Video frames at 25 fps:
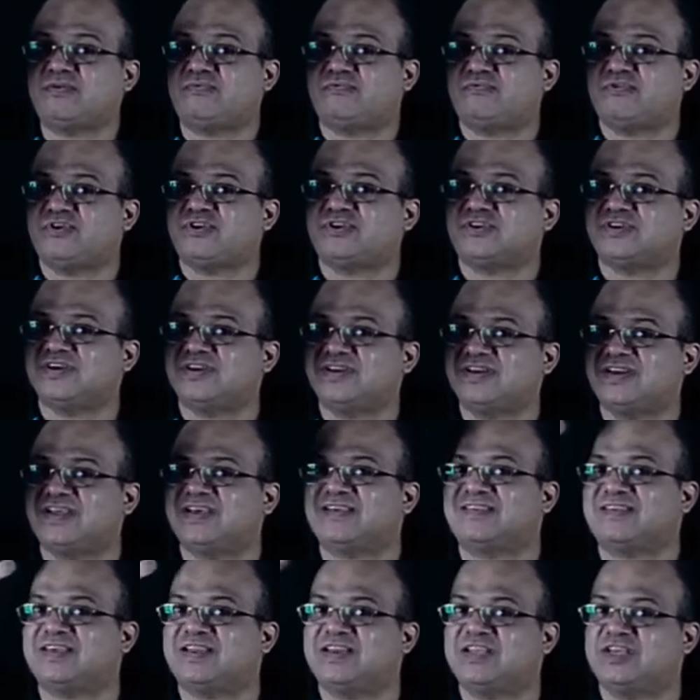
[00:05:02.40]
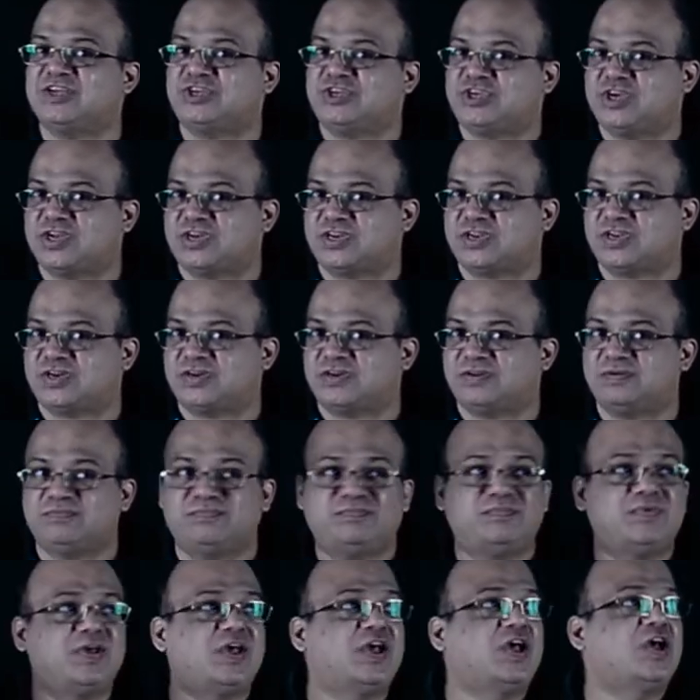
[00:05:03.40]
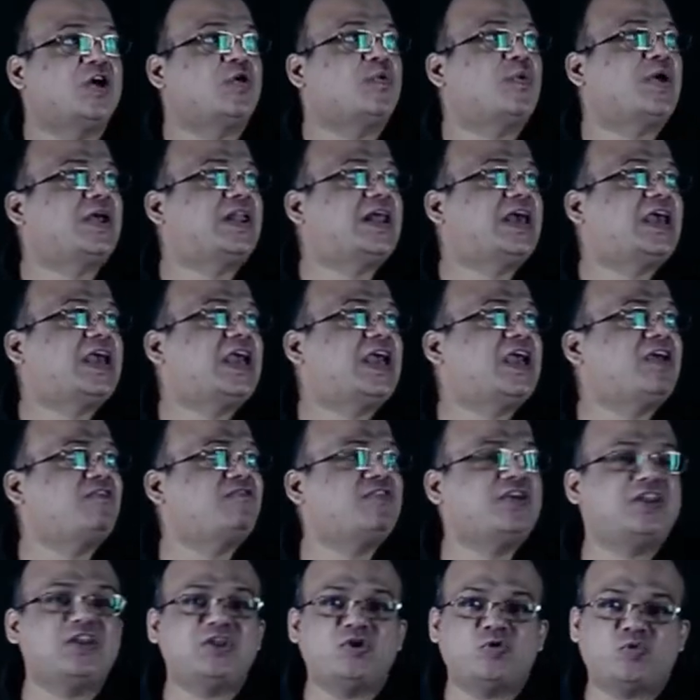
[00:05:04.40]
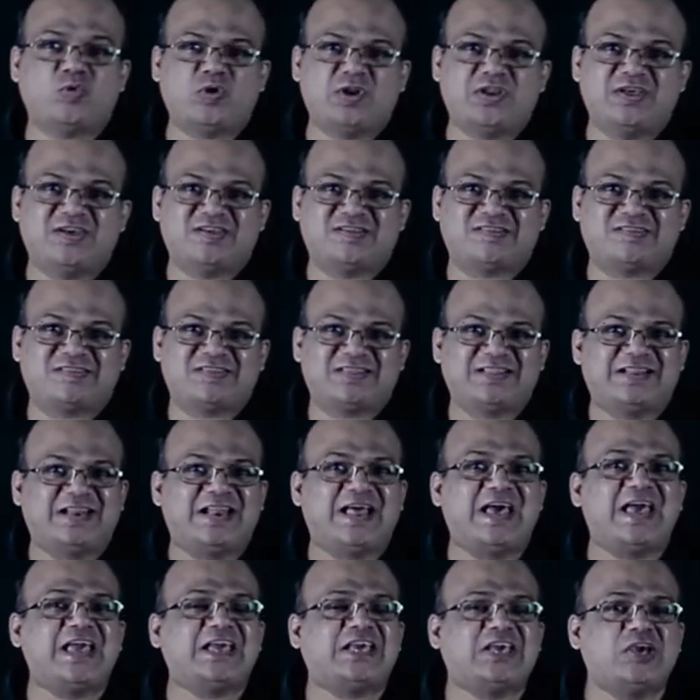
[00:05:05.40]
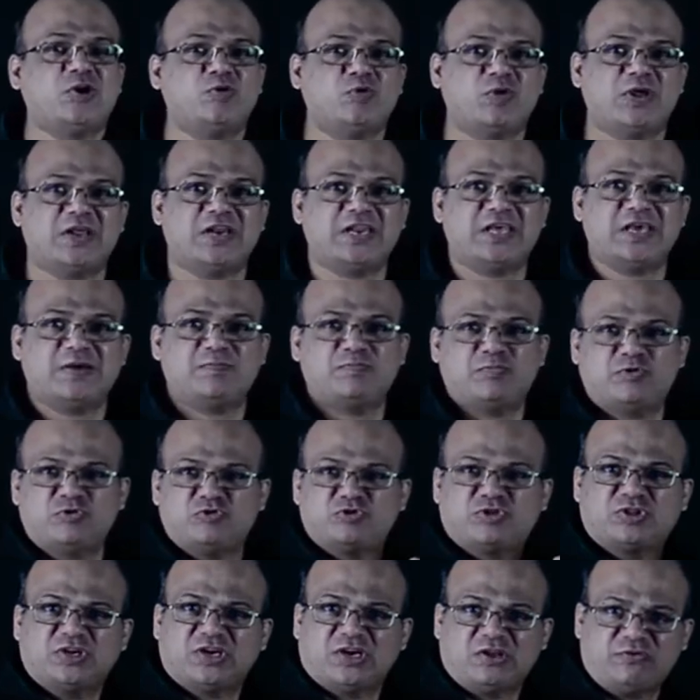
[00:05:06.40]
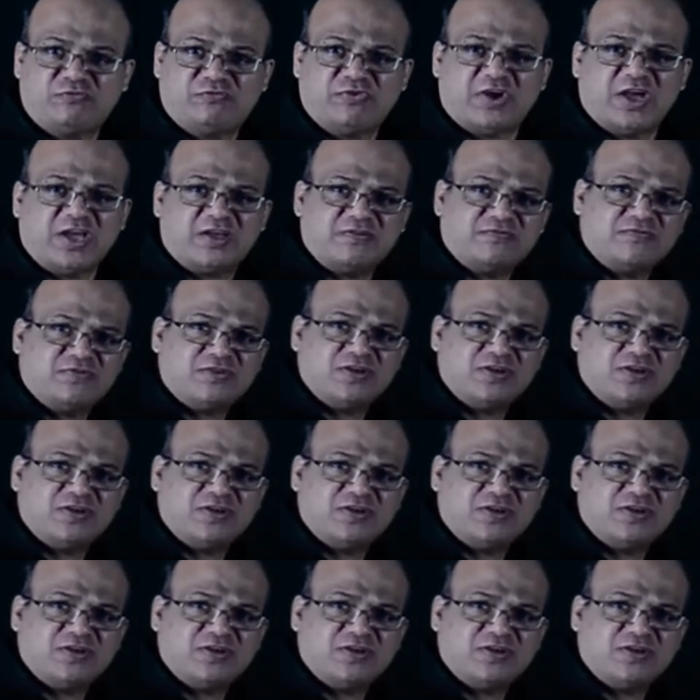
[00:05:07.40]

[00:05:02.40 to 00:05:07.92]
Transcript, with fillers: fission is initiated when a heavy nucleus like uranium-235